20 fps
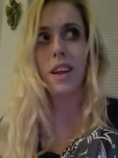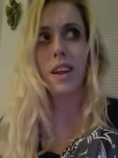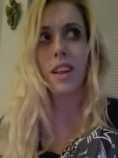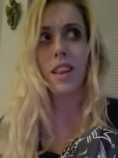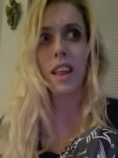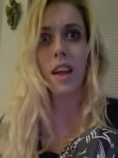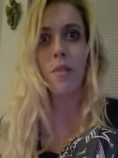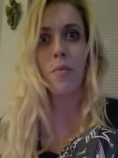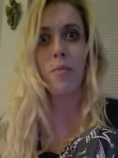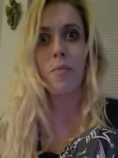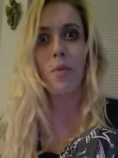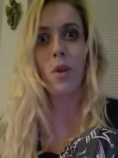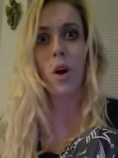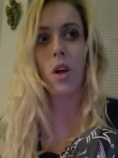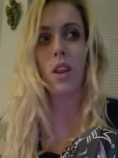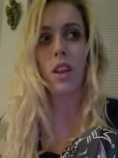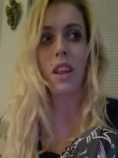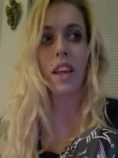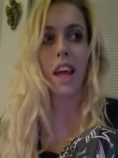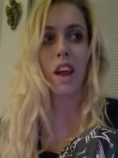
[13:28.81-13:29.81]
Is that
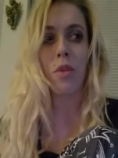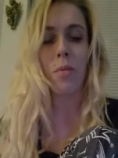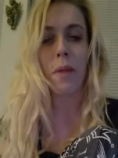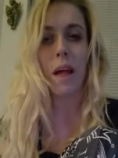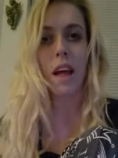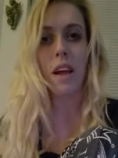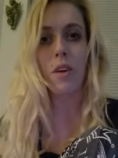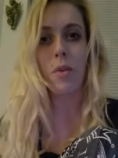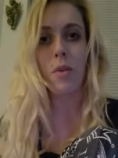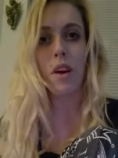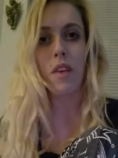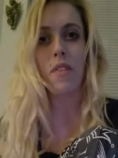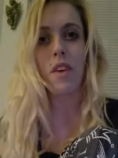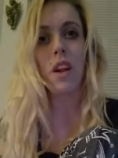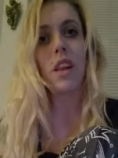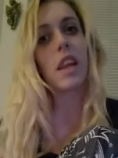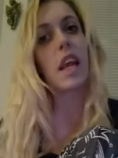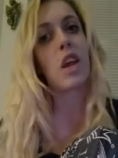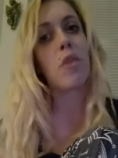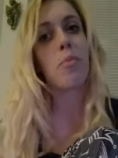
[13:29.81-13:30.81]
calling the kettle black or whatever?
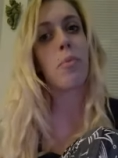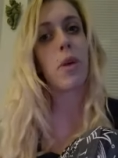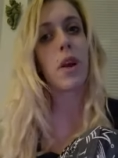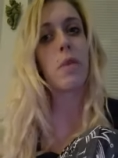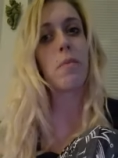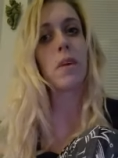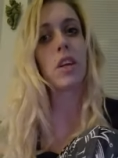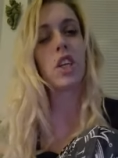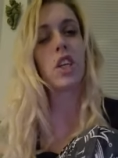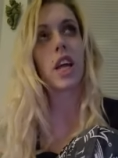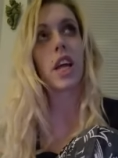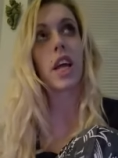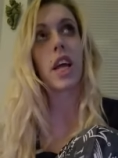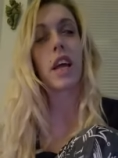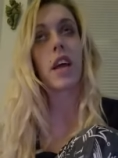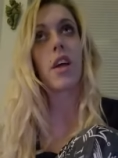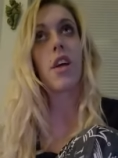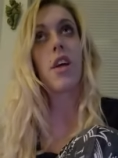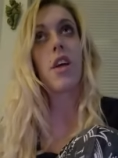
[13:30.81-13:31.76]
Like pretty much like